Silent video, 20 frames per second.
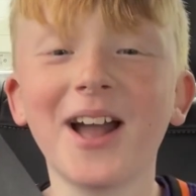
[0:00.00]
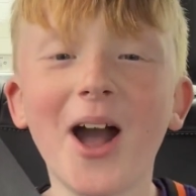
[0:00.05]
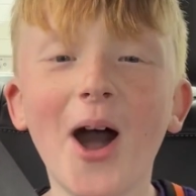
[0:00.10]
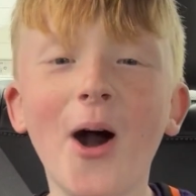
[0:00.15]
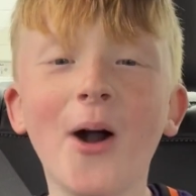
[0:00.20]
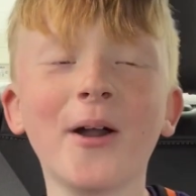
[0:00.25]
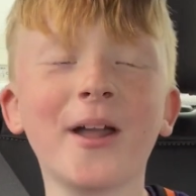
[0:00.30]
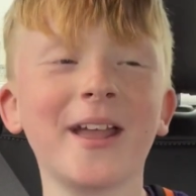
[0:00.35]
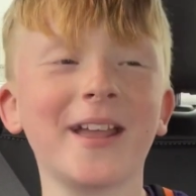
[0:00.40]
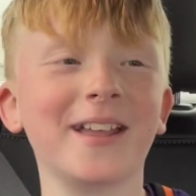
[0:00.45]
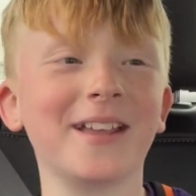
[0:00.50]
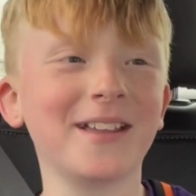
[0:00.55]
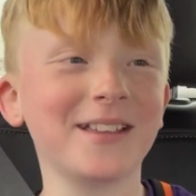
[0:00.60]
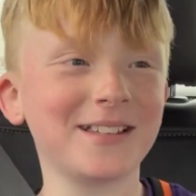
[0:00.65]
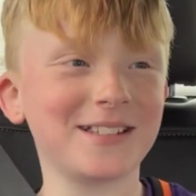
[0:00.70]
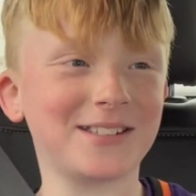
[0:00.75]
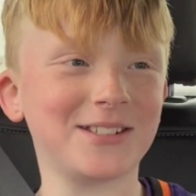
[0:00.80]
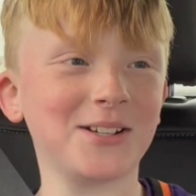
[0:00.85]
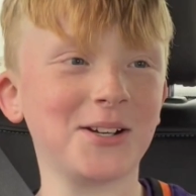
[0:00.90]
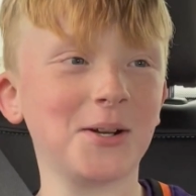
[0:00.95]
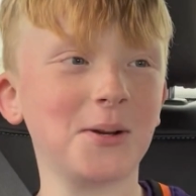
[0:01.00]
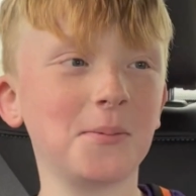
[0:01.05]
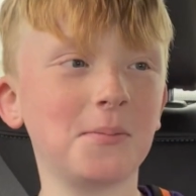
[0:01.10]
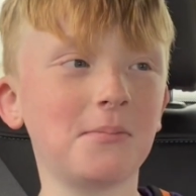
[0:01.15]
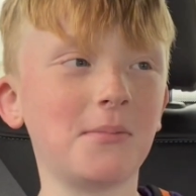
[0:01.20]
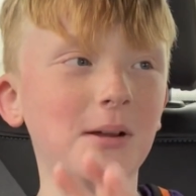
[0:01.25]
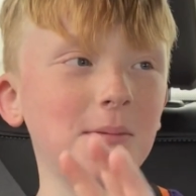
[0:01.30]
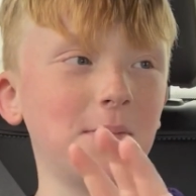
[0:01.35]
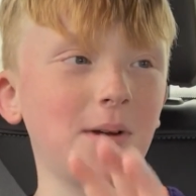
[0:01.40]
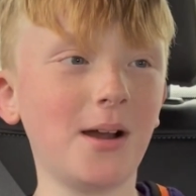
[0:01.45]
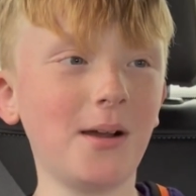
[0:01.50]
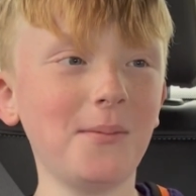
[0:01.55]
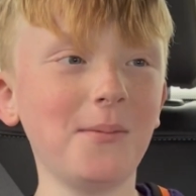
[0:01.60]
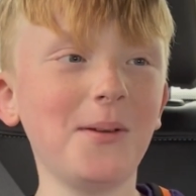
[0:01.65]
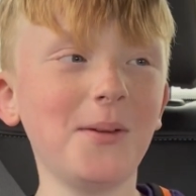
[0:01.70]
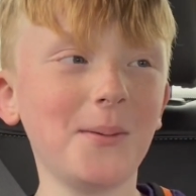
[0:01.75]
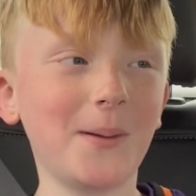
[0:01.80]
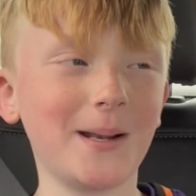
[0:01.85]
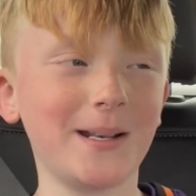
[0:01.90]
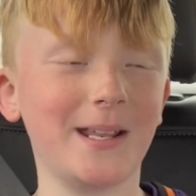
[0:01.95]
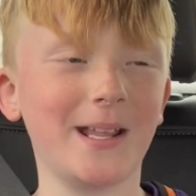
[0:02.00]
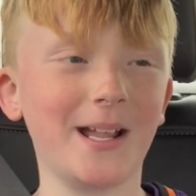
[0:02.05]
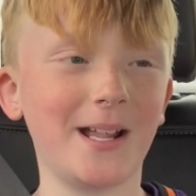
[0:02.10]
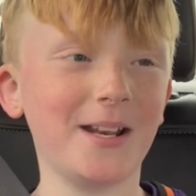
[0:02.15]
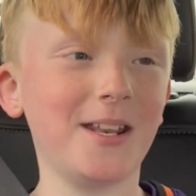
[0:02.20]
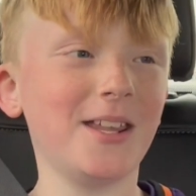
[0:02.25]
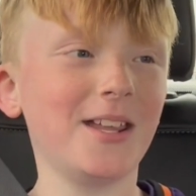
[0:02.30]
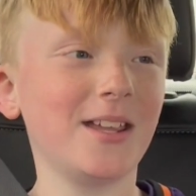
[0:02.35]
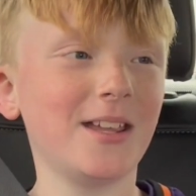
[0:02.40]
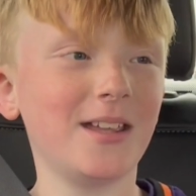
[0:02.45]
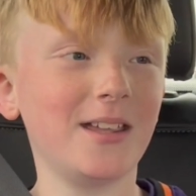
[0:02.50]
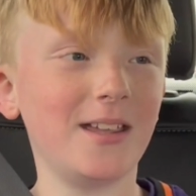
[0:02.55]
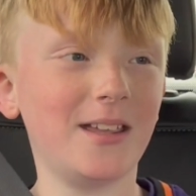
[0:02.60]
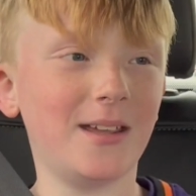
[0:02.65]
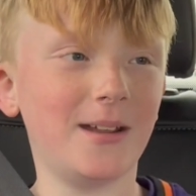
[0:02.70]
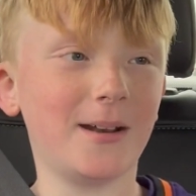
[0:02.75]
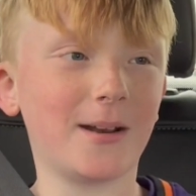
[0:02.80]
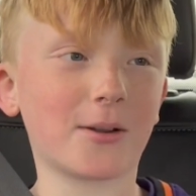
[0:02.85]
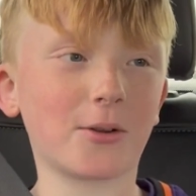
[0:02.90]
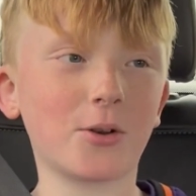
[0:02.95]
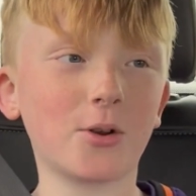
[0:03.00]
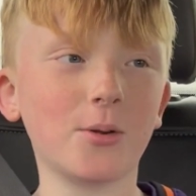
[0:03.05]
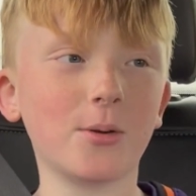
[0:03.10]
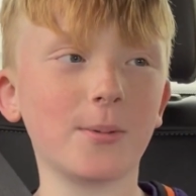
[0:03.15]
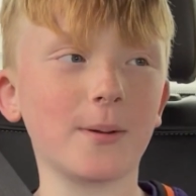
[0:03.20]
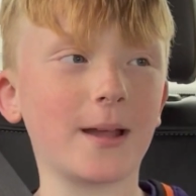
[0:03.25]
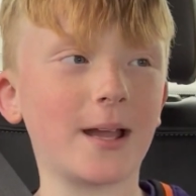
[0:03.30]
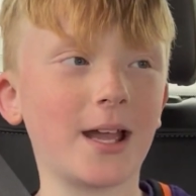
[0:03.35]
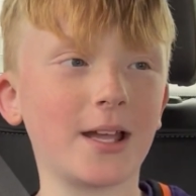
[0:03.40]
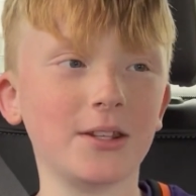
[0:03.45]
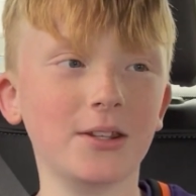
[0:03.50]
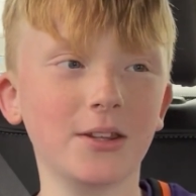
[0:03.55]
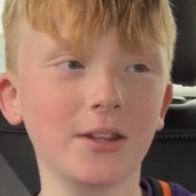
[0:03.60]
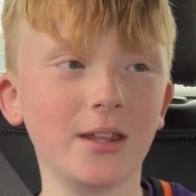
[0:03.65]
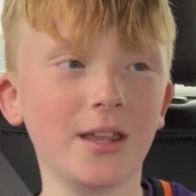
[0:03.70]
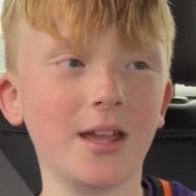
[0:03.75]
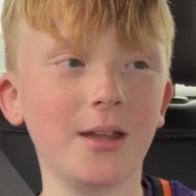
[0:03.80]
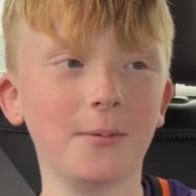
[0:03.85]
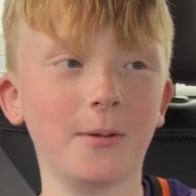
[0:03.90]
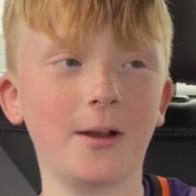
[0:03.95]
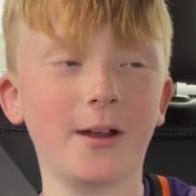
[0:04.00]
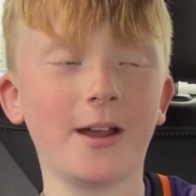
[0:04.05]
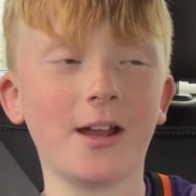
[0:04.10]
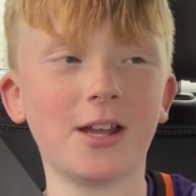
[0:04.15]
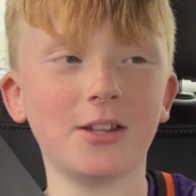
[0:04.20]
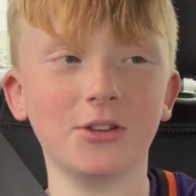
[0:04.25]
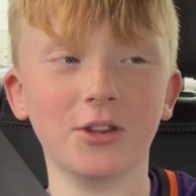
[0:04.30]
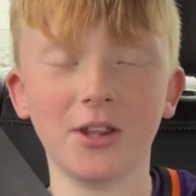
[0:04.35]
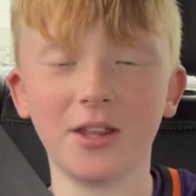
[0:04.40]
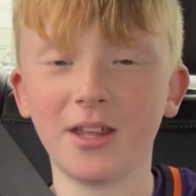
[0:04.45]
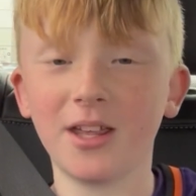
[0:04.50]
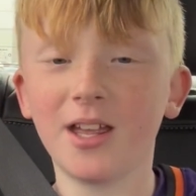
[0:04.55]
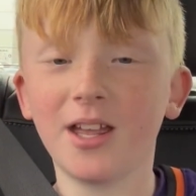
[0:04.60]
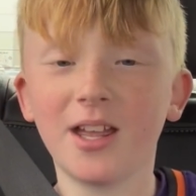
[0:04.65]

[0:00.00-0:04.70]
okay, so my mom, my dad, and I don't know about Had about Hadley.